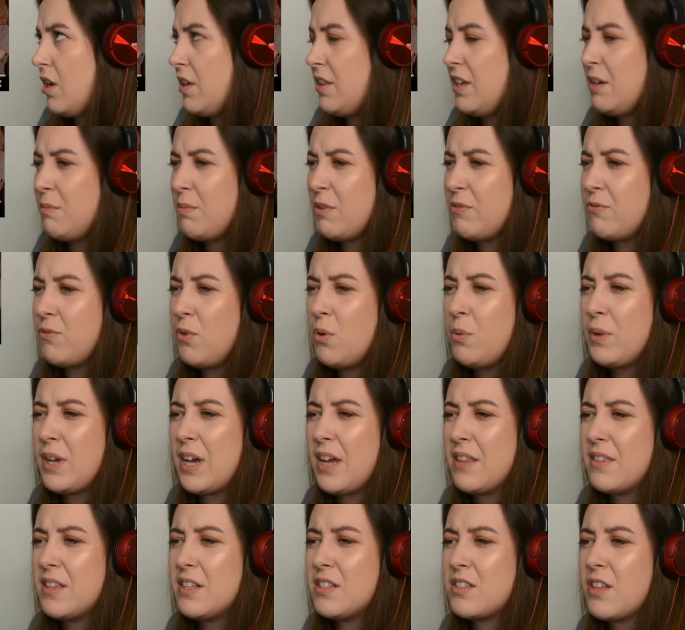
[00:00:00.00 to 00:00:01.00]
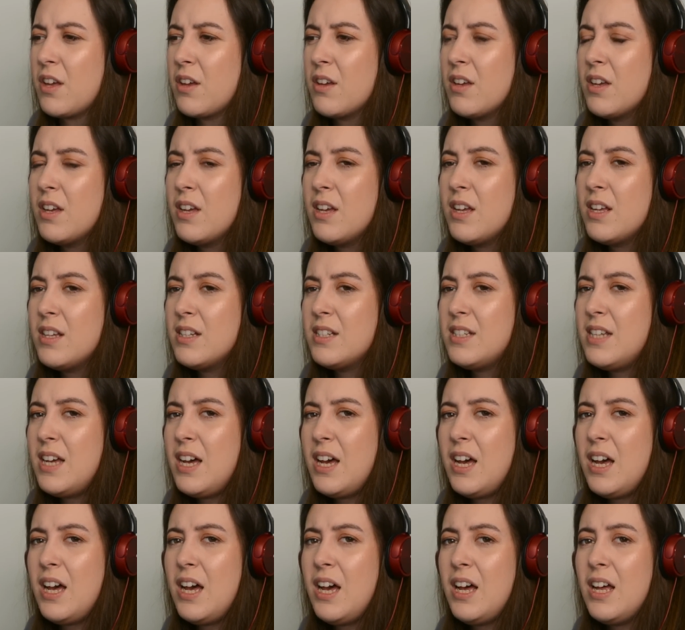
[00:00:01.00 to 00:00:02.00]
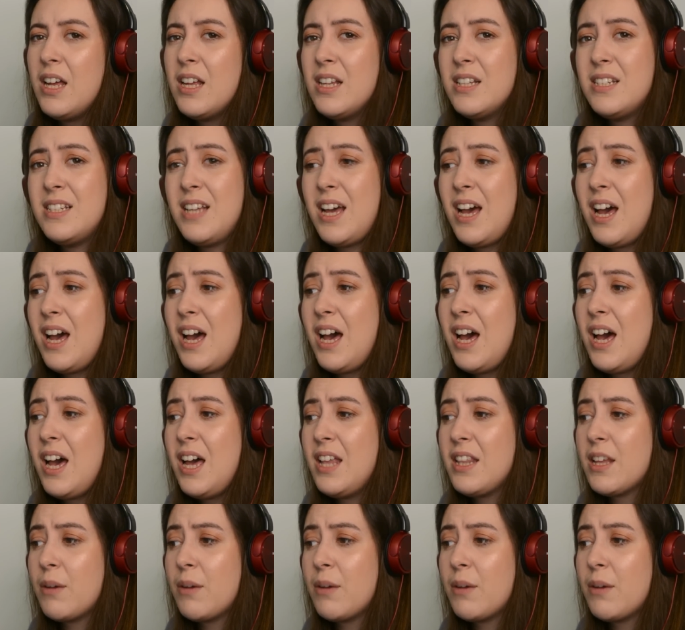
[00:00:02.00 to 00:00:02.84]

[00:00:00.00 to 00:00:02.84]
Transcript: think before we had this though, da da,